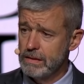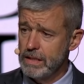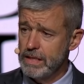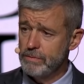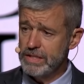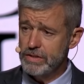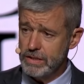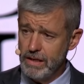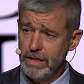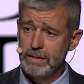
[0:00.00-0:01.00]
in which
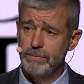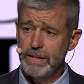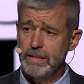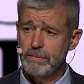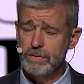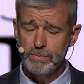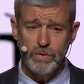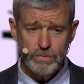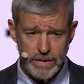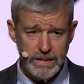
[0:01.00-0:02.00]
God becomes
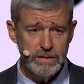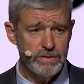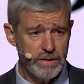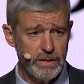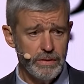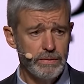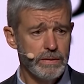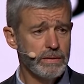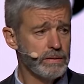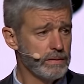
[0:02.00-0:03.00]
more real to you
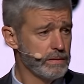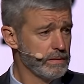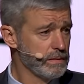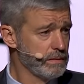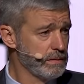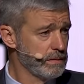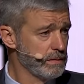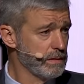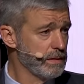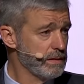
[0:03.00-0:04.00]

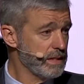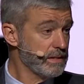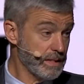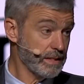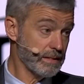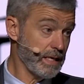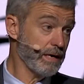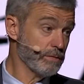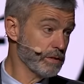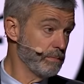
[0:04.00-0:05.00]
than
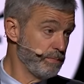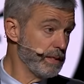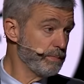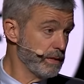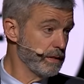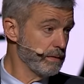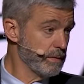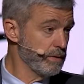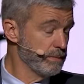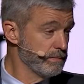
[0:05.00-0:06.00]
6,000 people in a
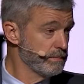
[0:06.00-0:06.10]
room.